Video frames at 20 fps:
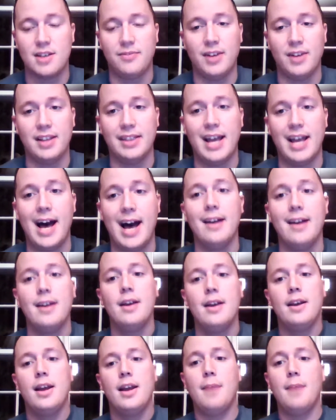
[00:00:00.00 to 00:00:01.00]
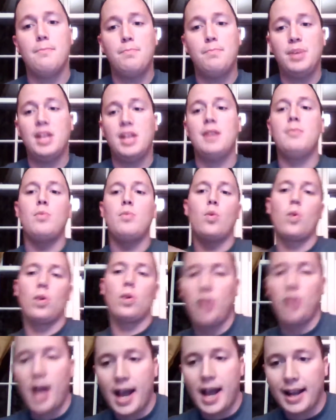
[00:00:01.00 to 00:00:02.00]
like that, and be more
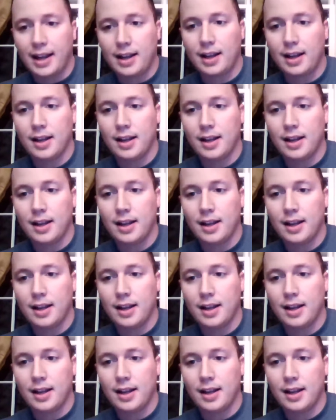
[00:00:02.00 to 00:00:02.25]
like